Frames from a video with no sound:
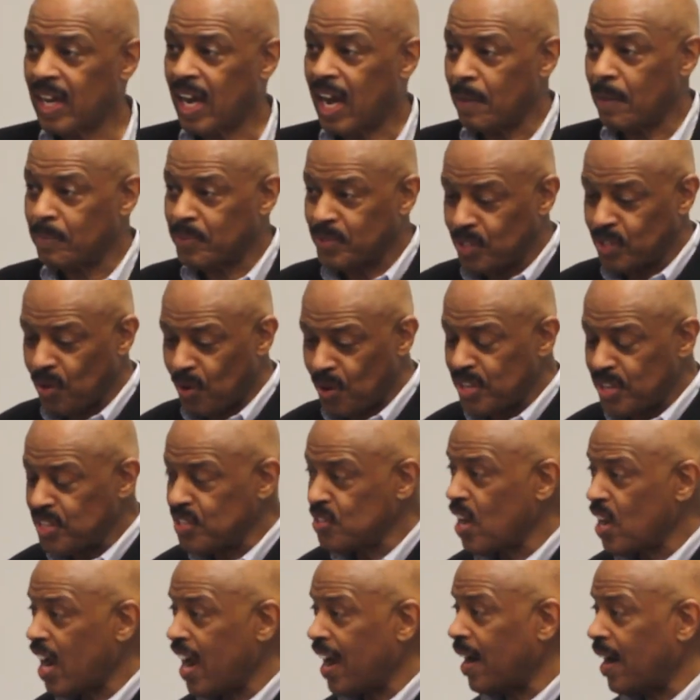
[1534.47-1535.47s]
I'm showing
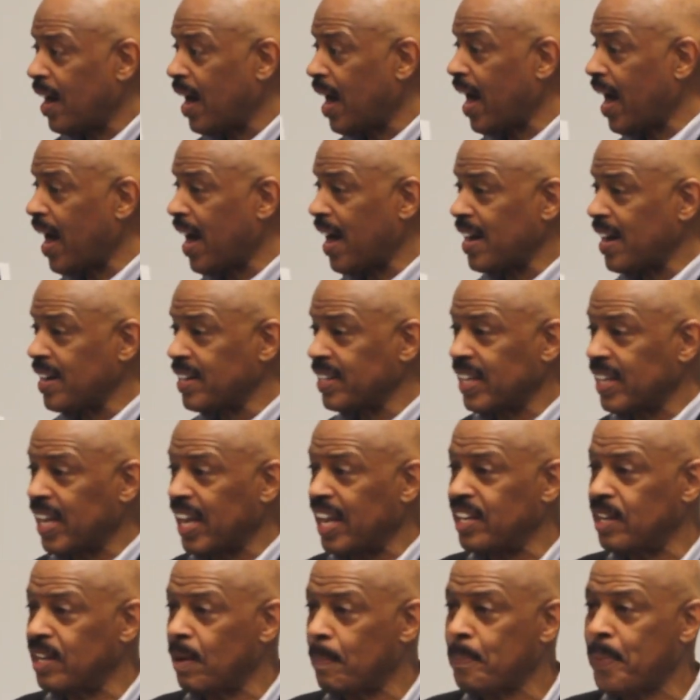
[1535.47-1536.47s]
you how art
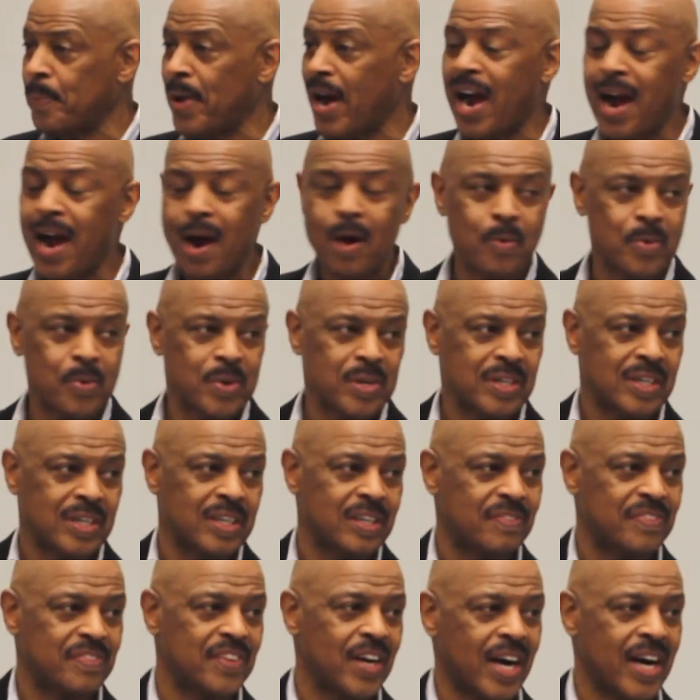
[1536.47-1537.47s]
and the power
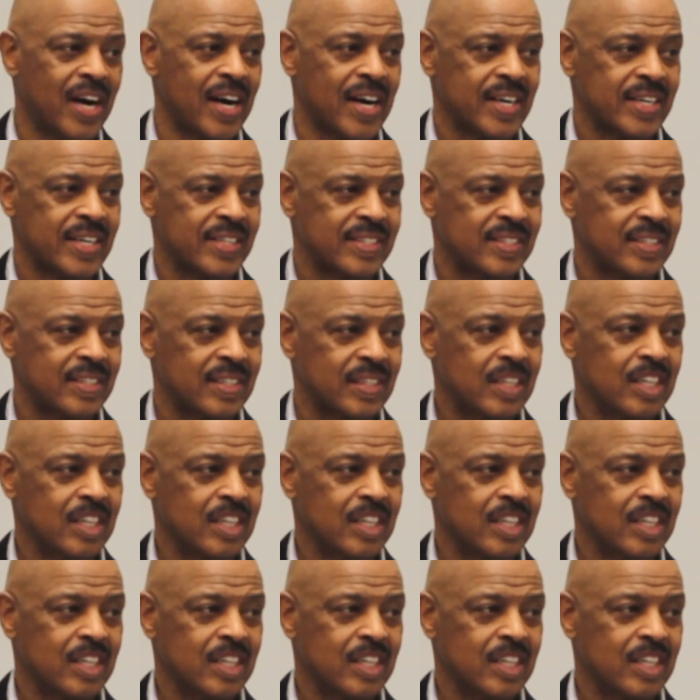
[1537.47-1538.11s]
of art,